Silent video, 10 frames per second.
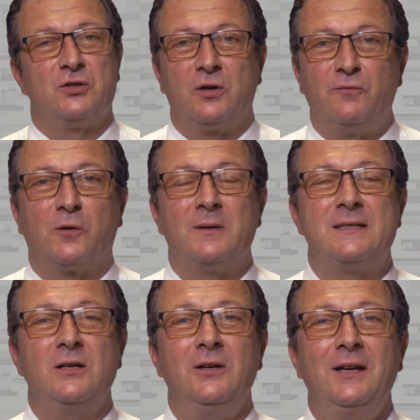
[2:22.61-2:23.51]
You can
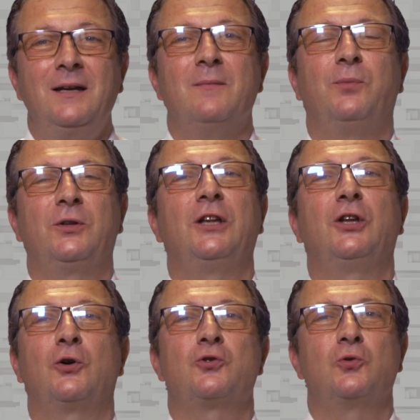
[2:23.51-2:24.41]
consult our site
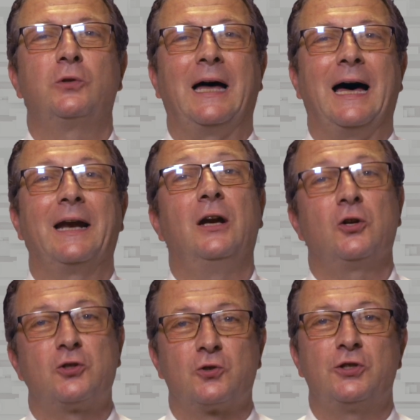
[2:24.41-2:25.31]

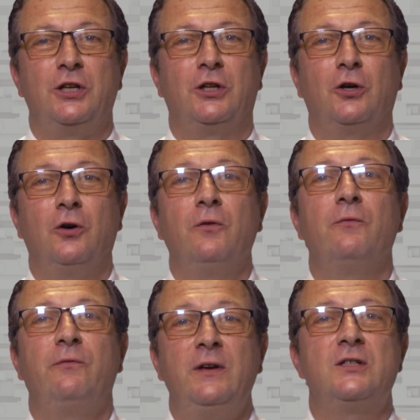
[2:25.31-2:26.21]

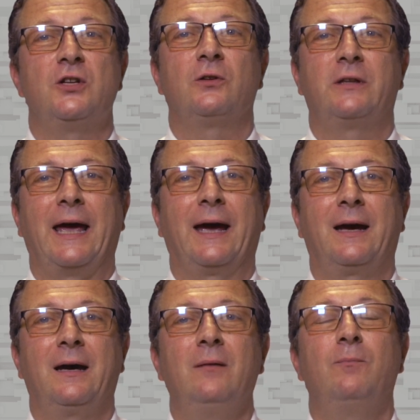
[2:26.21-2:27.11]
vision-tech.it for
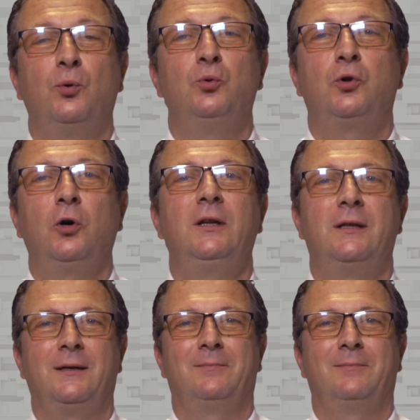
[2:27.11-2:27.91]
more information.